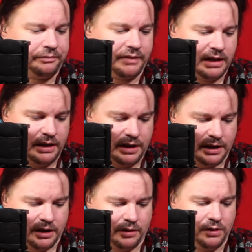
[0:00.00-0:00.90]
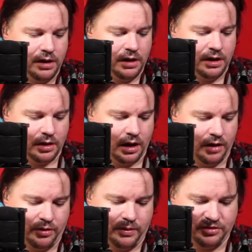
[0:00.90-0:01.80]
There you go.
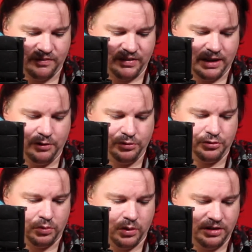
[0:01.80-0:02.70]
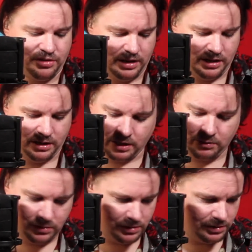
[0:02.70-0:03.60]
Doing something else twice here now.
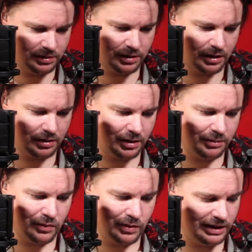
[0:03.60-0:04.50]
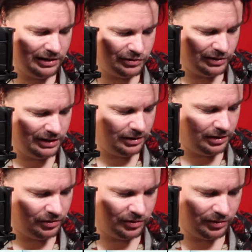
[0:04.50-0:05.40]
I'm quite enjoying
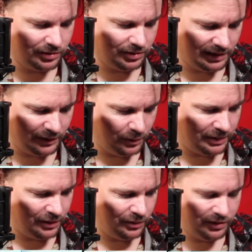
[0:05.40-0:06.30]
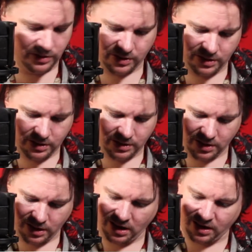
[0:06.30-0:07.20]
this little build.
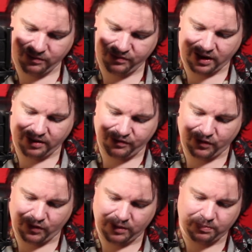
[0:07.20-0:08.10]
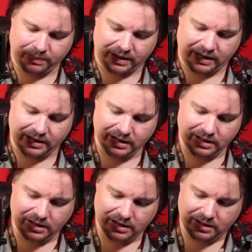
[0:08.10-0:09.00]
I thought it would be
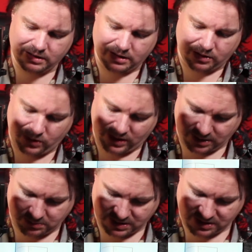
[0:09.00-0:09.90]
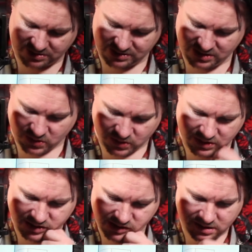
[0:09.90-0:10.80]
annoying, but it's not.
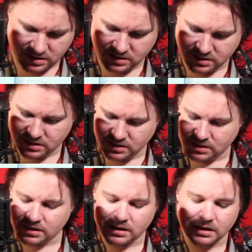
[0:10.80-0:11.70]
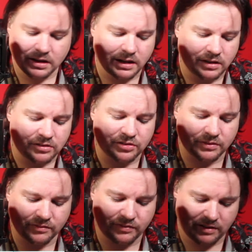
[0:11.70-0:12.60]
It's
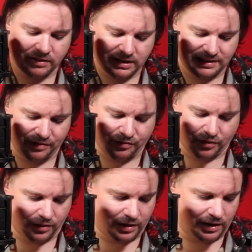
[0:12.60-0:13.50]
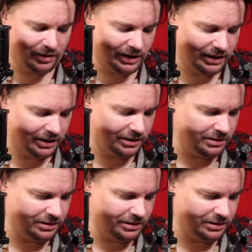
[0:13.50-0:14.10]
very different. I like it.